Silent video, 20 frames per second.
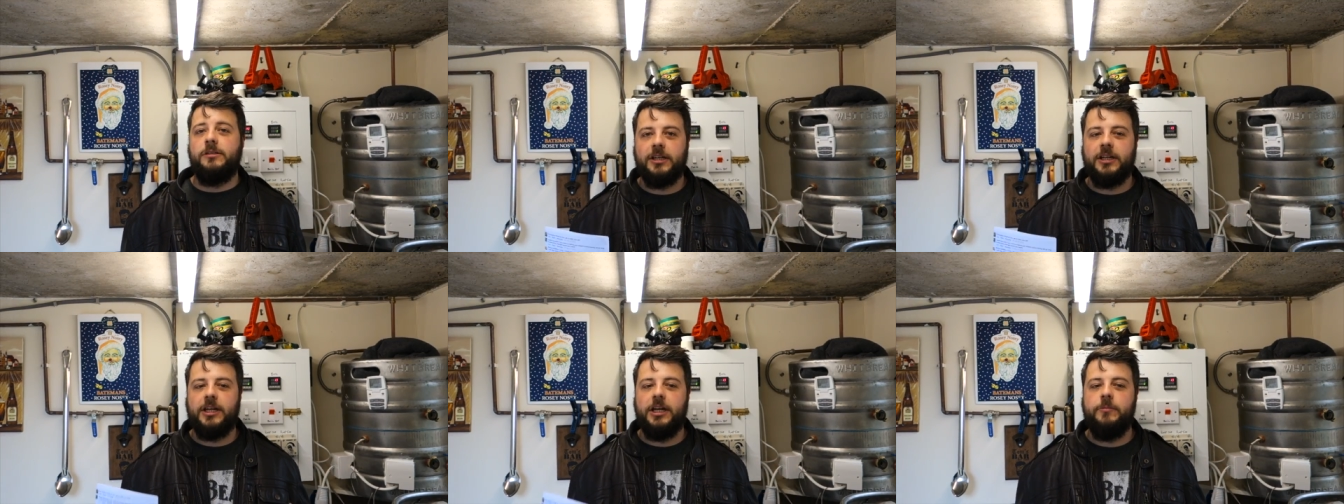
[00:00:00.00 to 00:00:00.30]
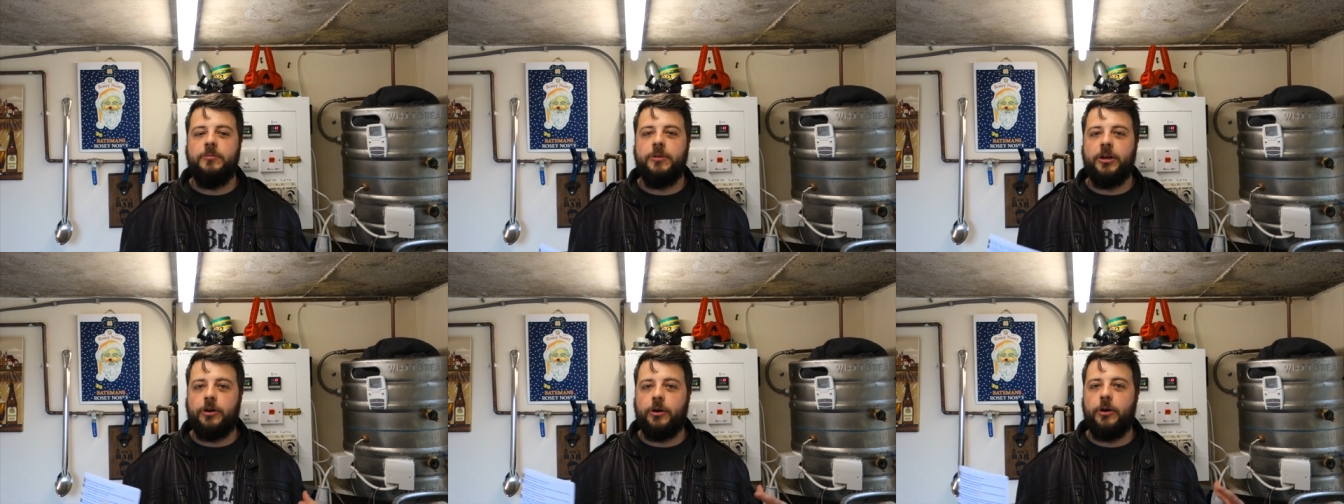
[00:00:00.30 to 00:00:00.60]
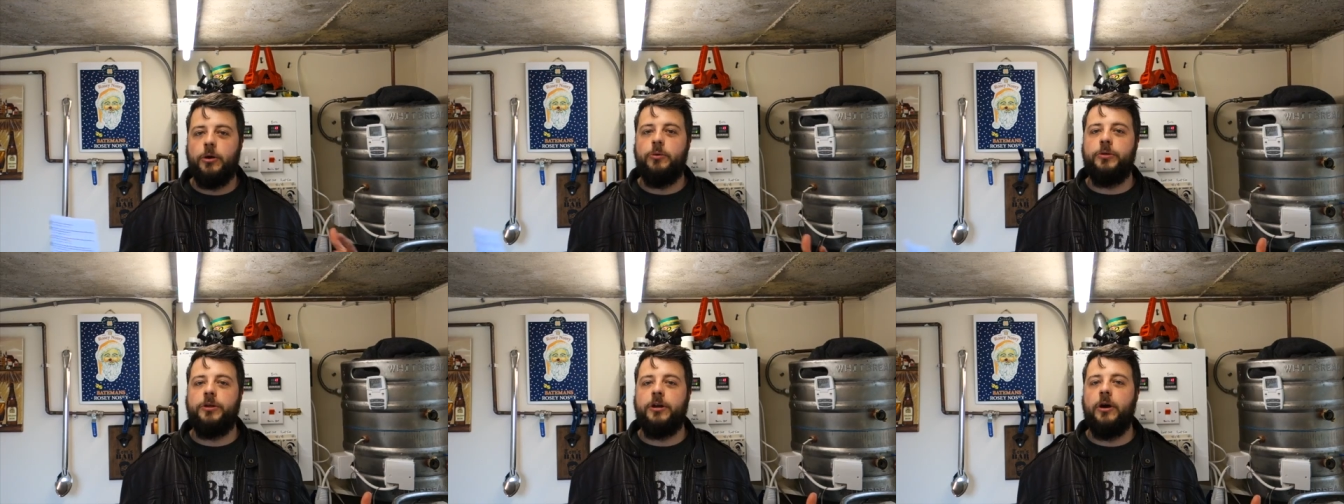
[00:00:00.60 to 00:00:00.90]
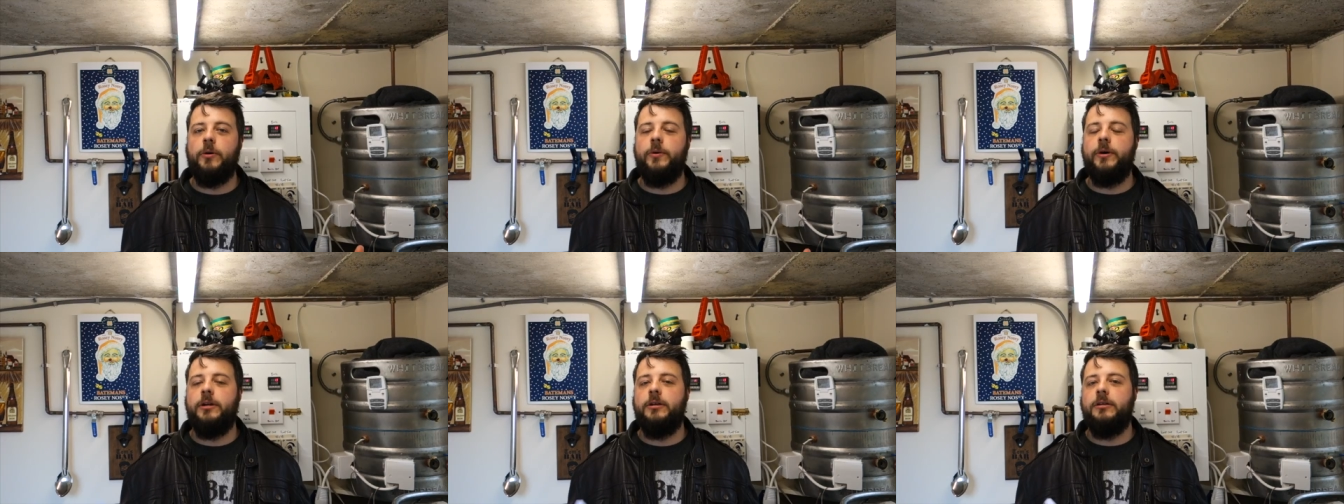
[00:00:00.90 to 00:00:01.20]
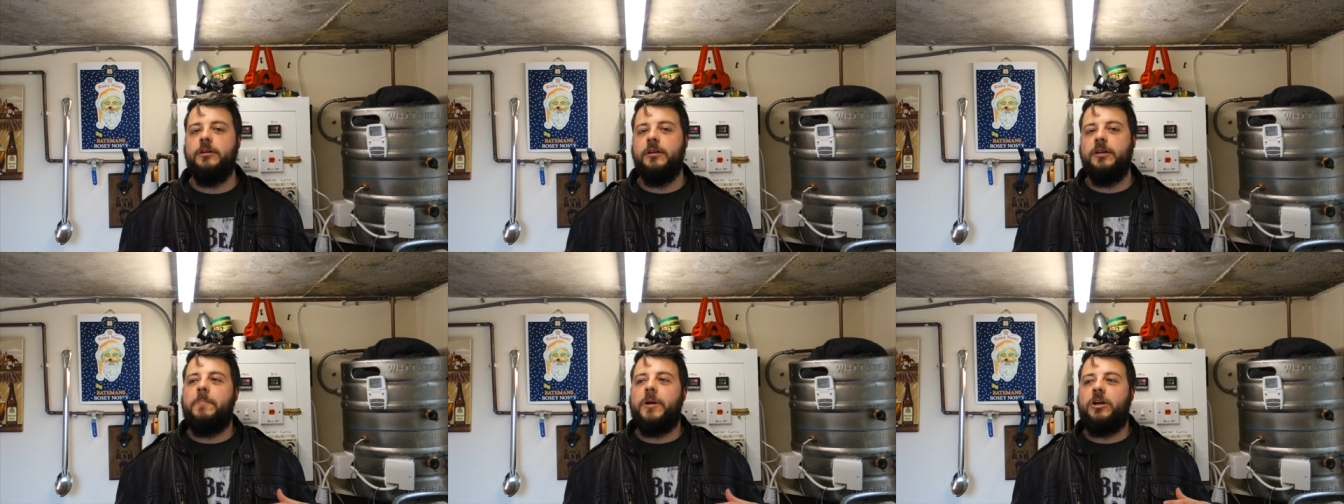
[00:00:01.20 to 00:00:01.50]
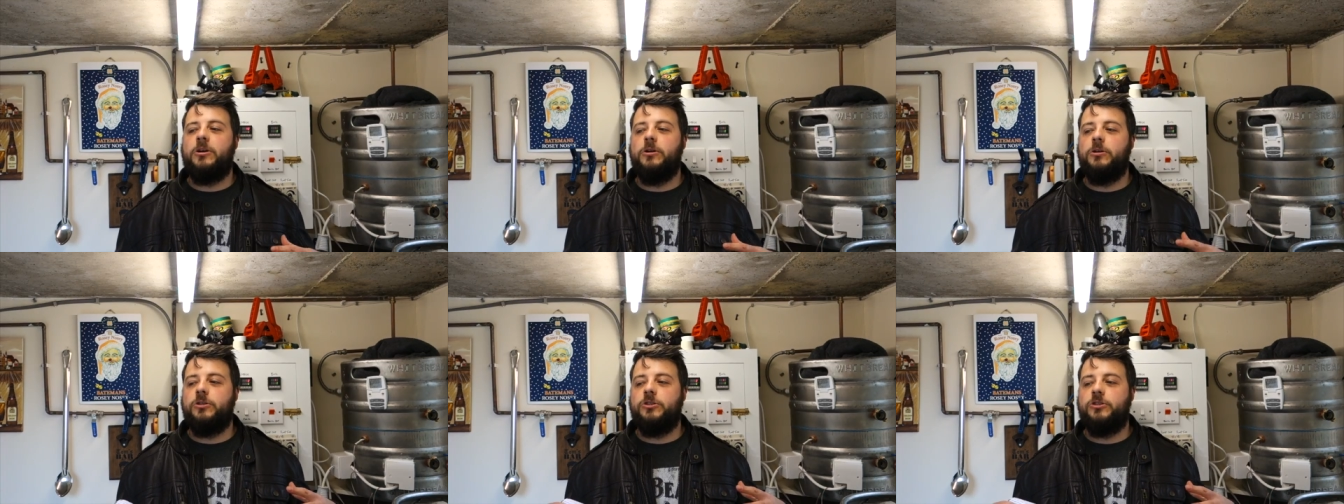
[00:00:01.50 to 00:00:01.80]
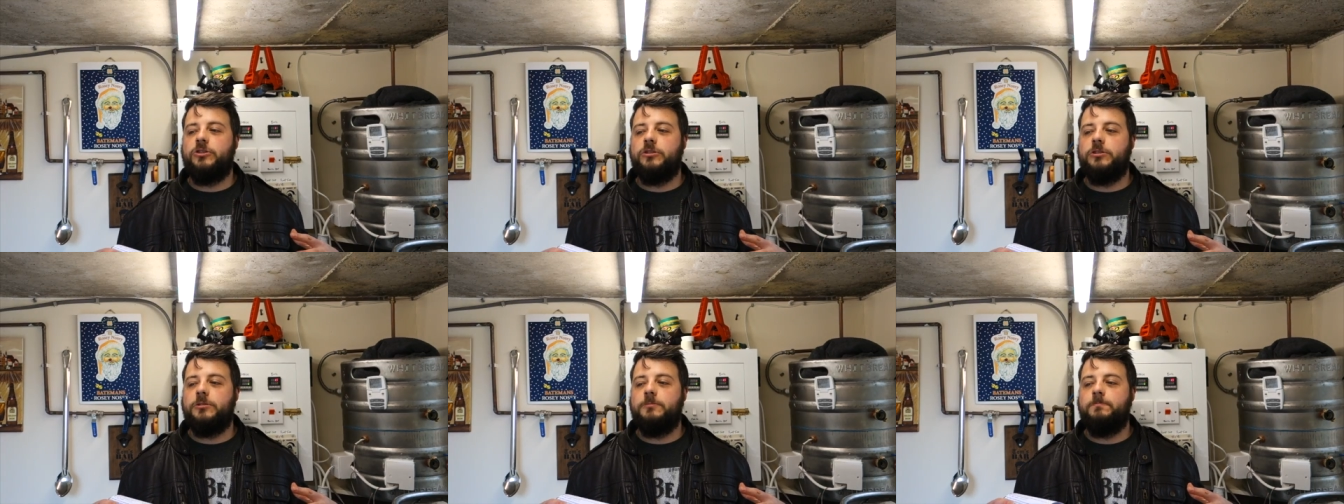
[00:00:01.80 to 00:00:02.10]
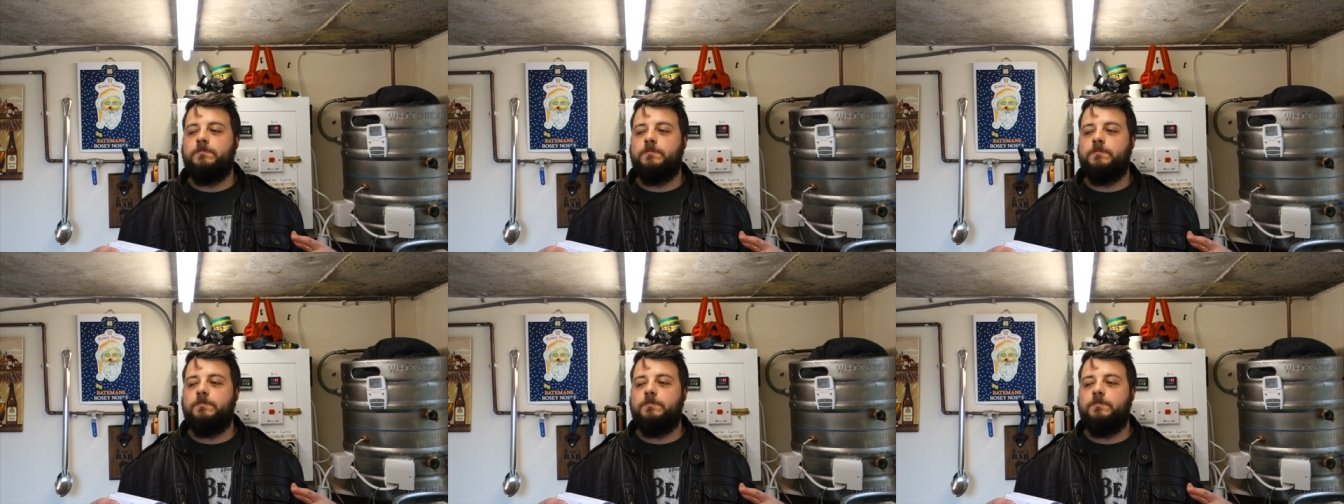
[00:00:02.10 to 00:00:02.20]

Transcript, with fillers: keep the growth going, because,